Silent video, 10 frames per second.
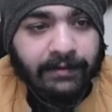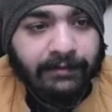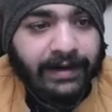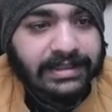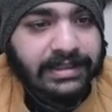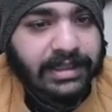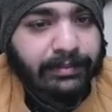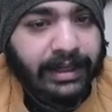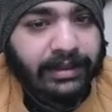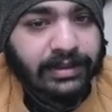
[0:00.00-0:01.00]
passen Sie am
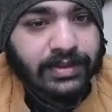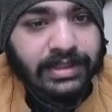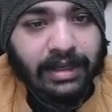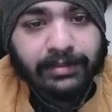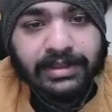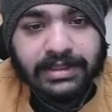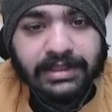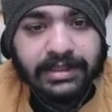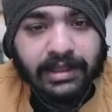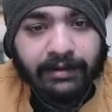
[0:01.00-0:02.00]
Ende zusammen.
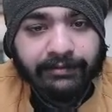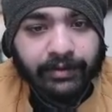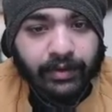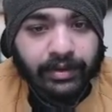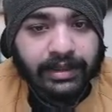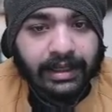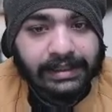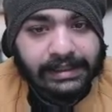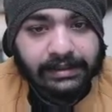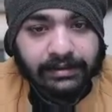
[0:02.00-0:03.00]
Sind Sie dafür oder
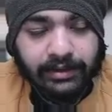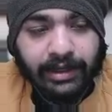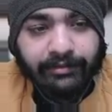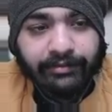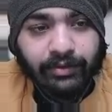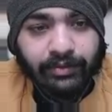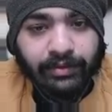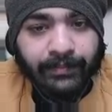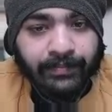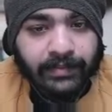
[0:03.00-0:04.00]
dagegen? You have to
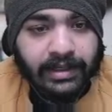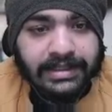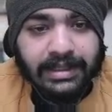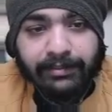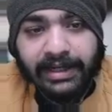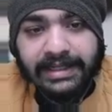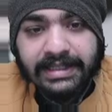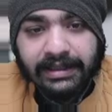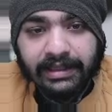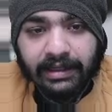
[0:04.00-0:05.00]
summarize
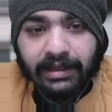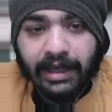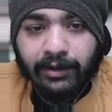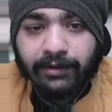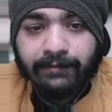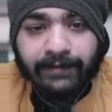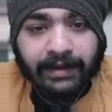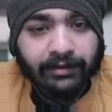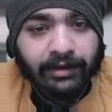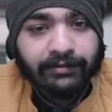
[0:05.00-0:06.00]
at the end. Are you in
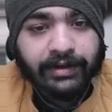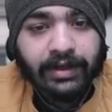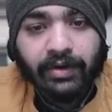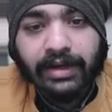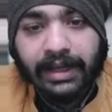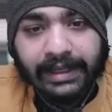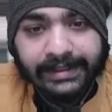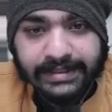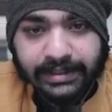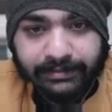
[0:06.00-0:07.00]
favor of it or
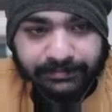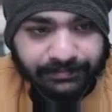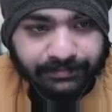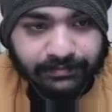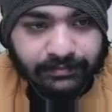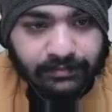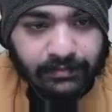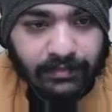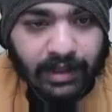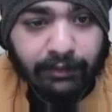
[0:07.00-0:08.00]
against it?
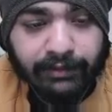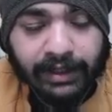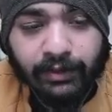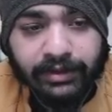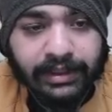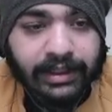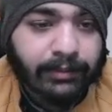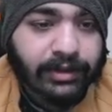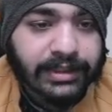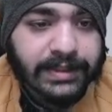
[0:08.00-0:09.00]
One good thing
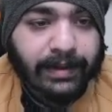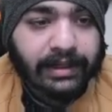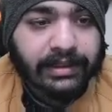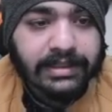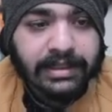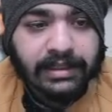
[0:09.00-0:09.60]
about this part is